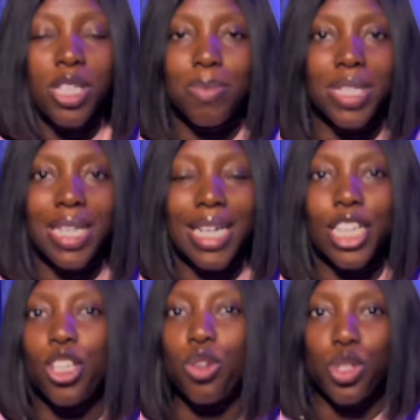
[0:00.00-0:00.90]
is
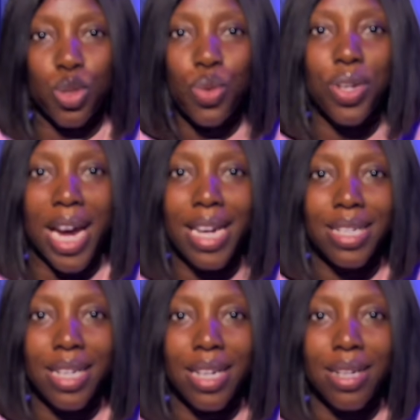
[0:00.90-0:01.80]
basically your story
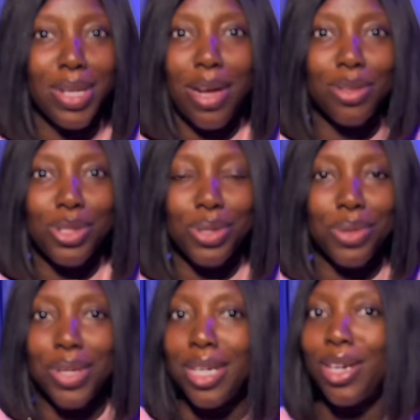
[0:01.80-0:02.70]
idea. Without the
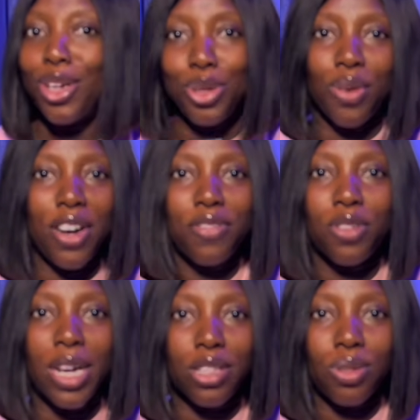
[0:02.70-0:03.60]
story, you have
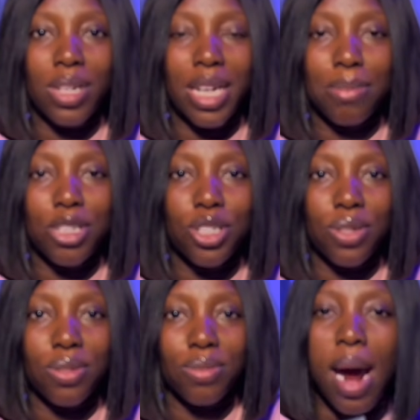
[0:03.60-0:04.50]
no cartoon
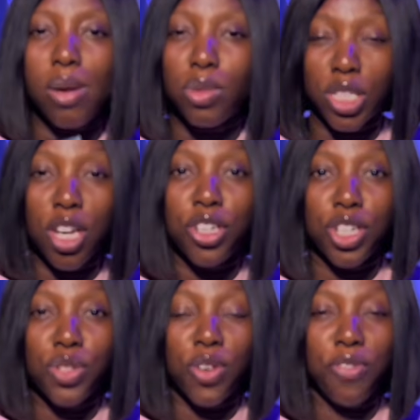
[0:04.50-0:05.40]
animation. I will tell you this for